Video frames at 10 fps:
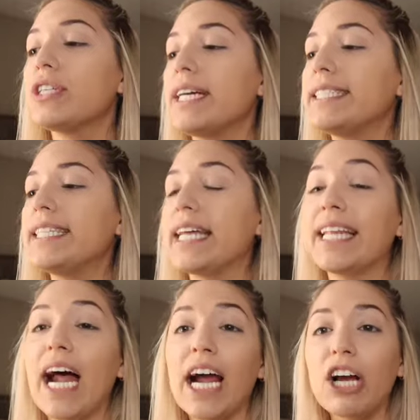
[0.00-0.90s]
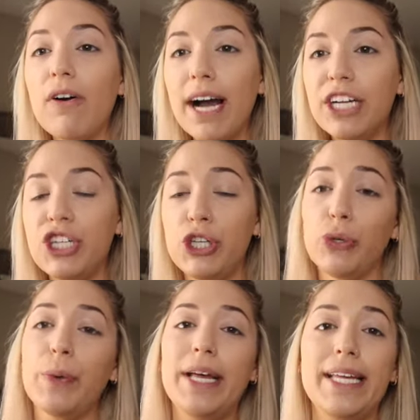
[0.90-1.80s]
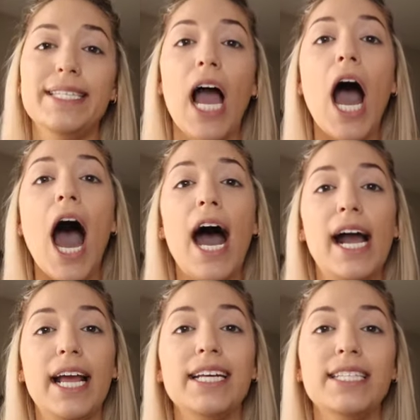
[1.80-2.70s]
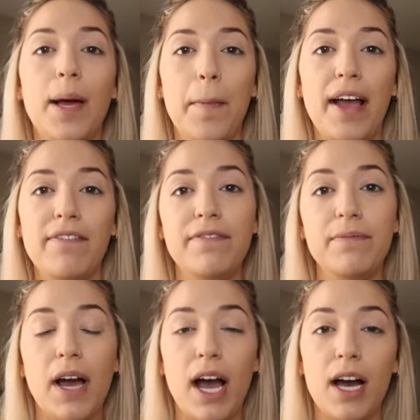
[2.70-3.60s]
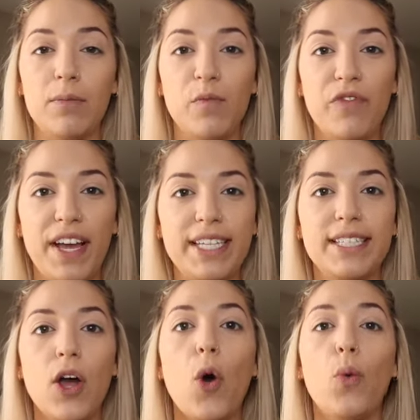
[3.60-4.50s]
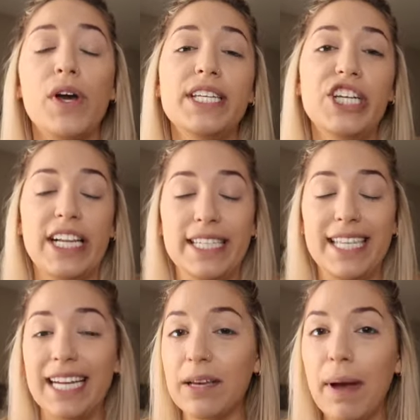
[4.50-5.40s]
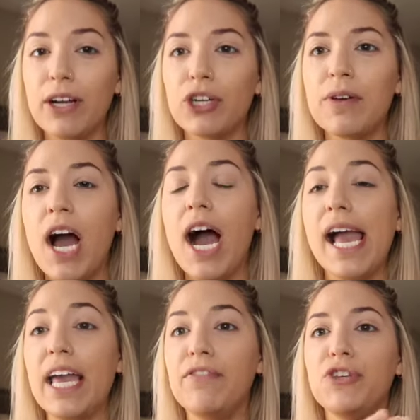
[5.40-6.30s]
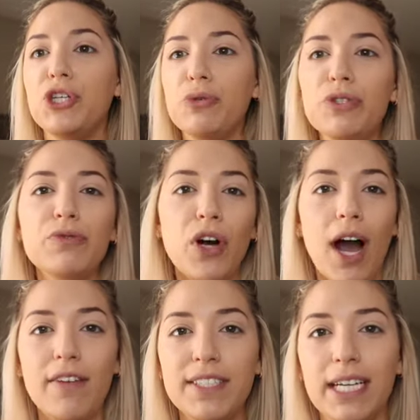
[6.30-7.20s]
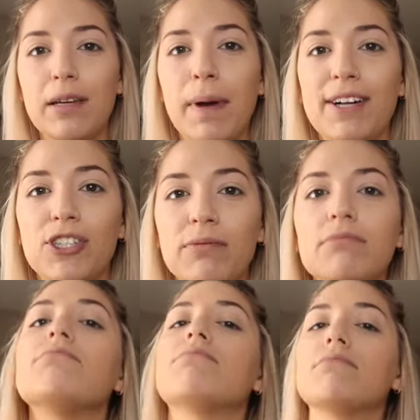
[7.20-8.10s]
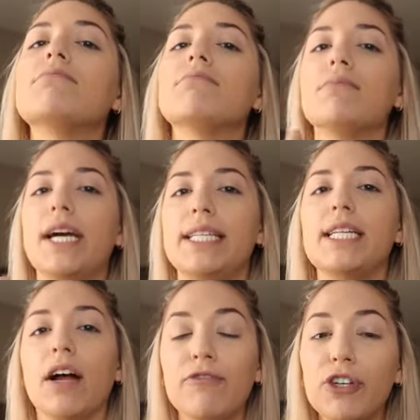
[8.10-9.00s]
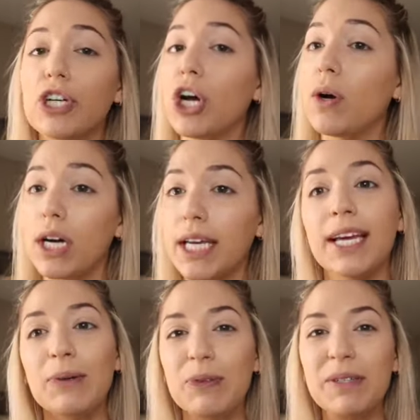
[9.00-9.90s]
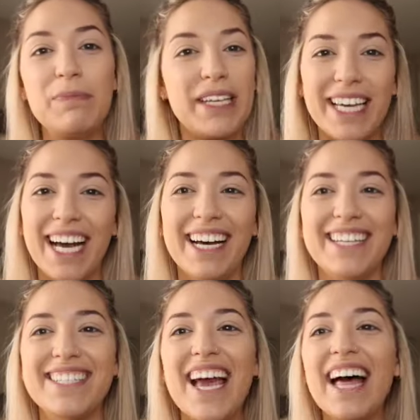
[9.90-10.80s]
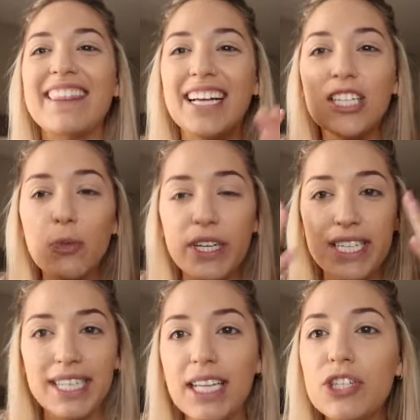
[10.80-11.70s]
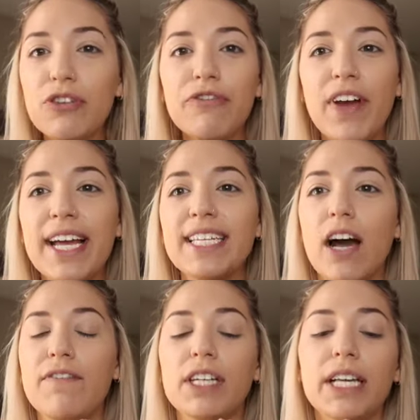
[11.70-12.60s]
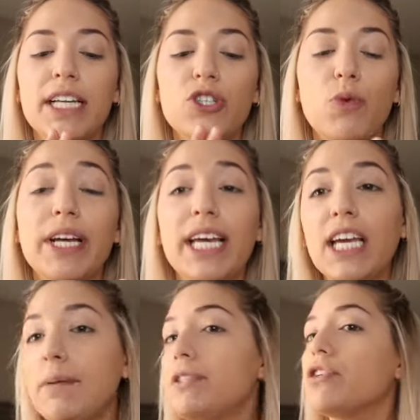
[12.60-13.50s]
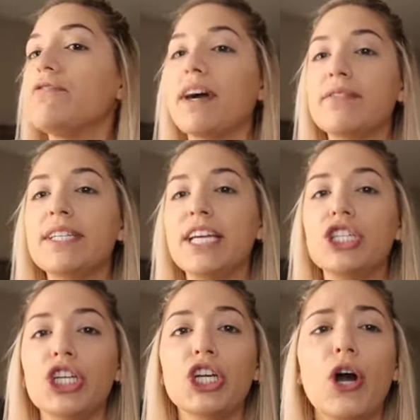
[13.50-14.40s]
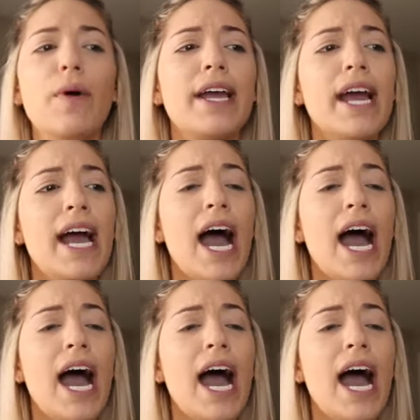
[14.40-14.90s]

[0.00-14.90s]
The next thing that I go ahead and do is I set my face with setting powder. If you do not have setting powder, it's time for you to go out and get one, because that is what sets your face. I feel like it is what keeps your foundation going.